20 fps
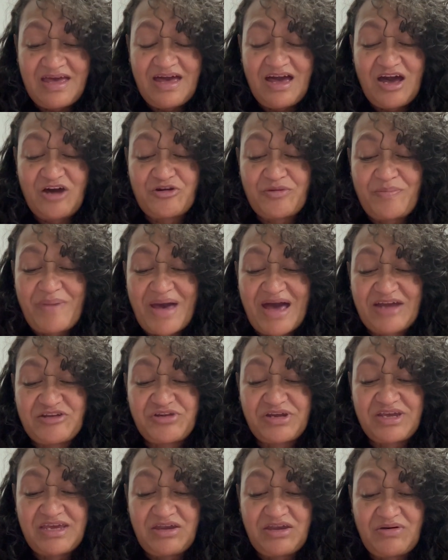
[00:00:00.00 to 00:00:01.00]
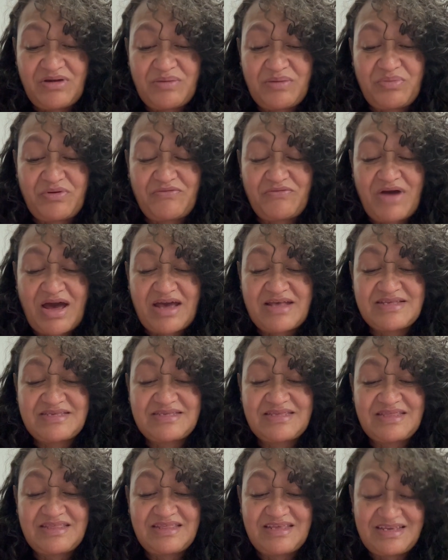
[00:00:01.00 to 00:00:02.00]
Elder Patrick Kieran
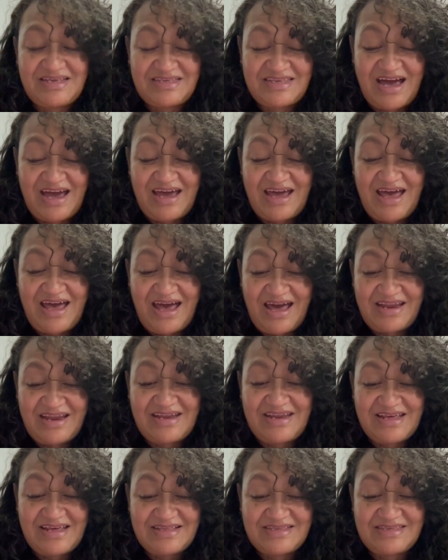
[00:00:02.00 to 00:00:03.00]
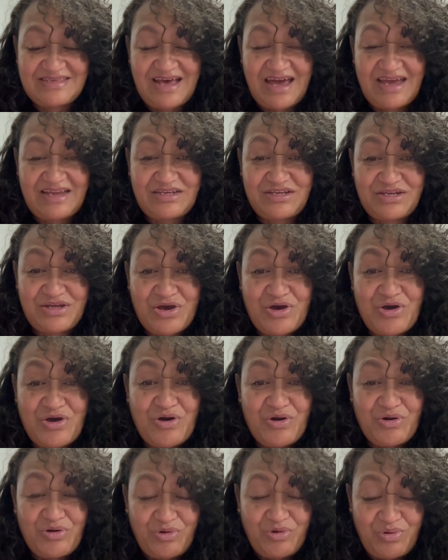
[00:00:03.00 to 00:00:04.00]
provides this added insight.
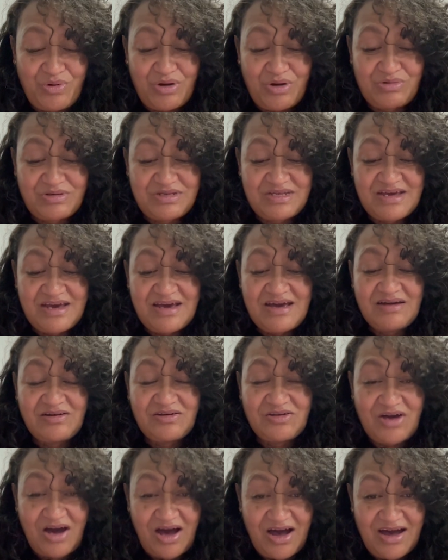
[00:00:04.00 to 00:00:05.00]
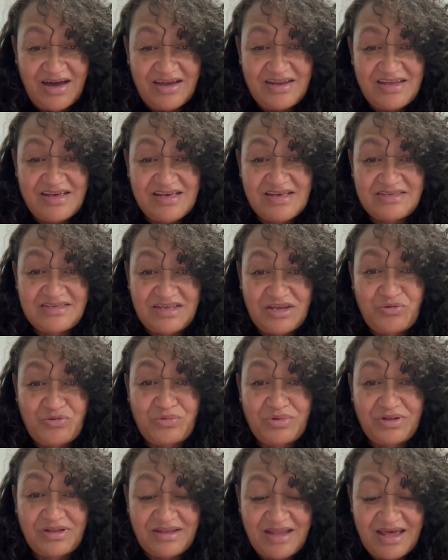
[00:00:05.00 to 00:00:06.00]
Quote, God is in
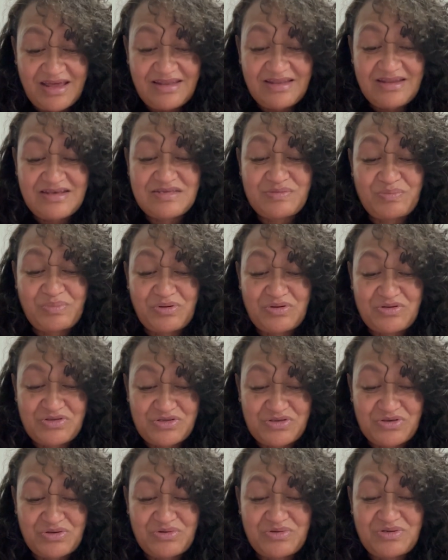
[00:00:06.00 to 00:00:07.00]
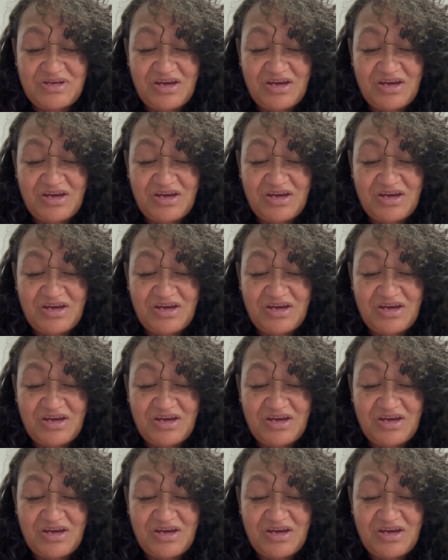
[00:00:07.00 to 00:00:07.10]
relentless pursuit